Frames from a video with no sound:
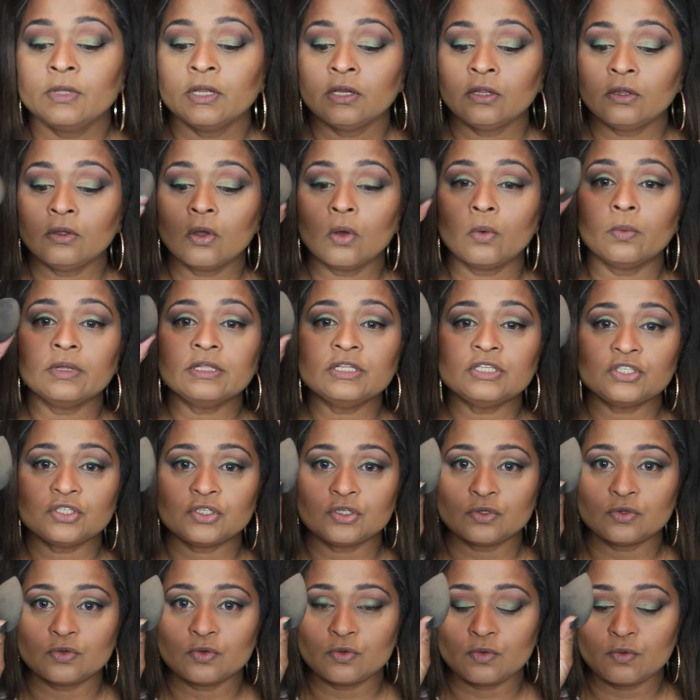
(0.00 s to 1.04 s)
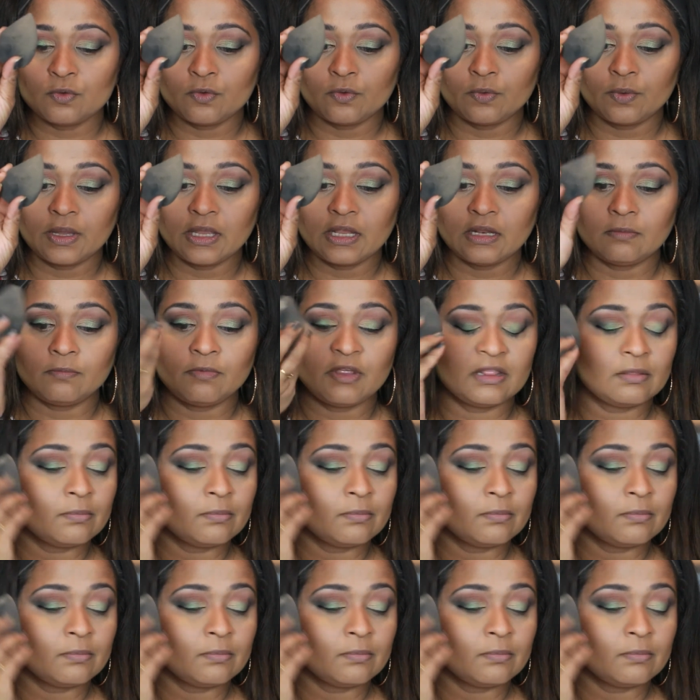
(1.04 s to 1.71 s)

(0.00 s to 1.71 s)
gonna go into it with my